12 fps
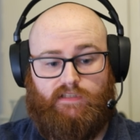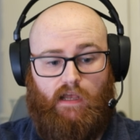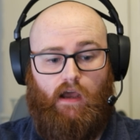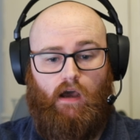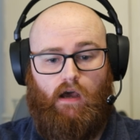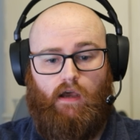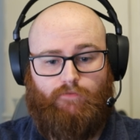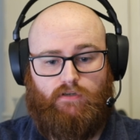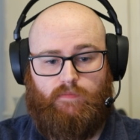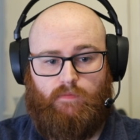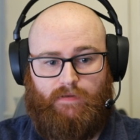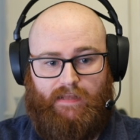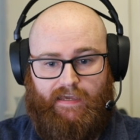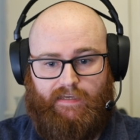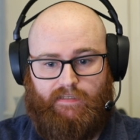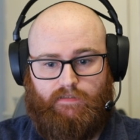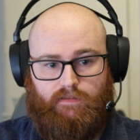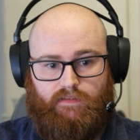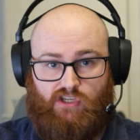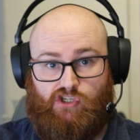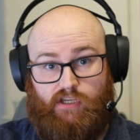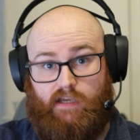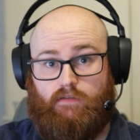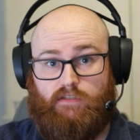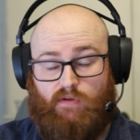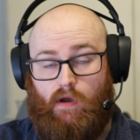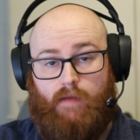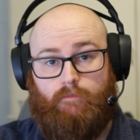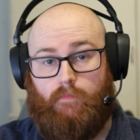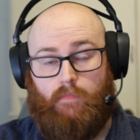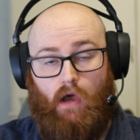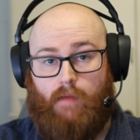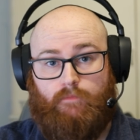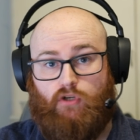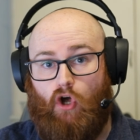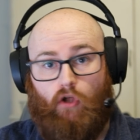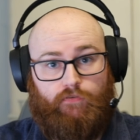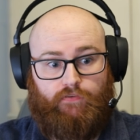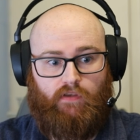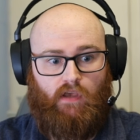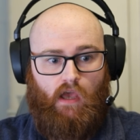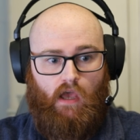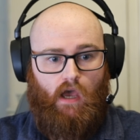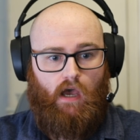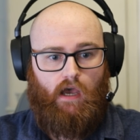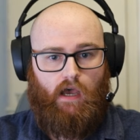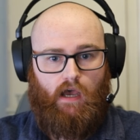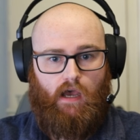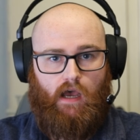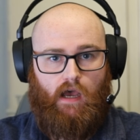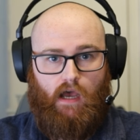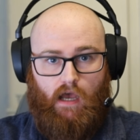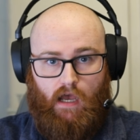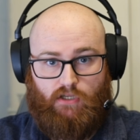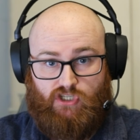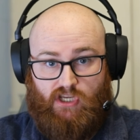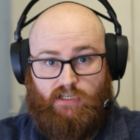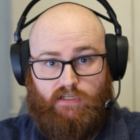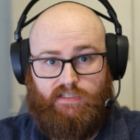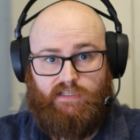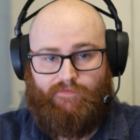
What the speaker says: Like I've only been playing this year, so I'm not a genius.